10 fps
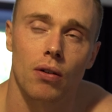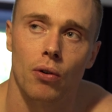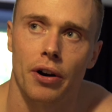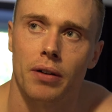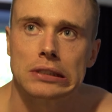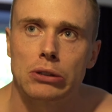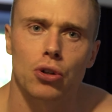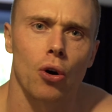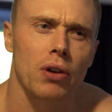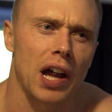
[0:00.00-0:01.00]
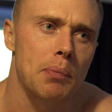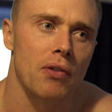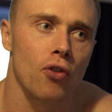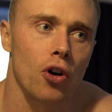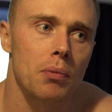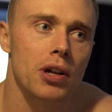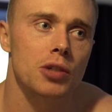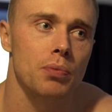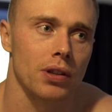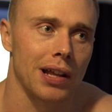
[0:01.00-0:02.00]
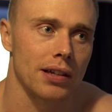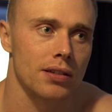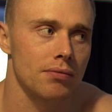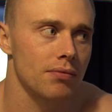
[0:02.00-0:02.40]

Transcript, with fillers: or it was an okay performance, but like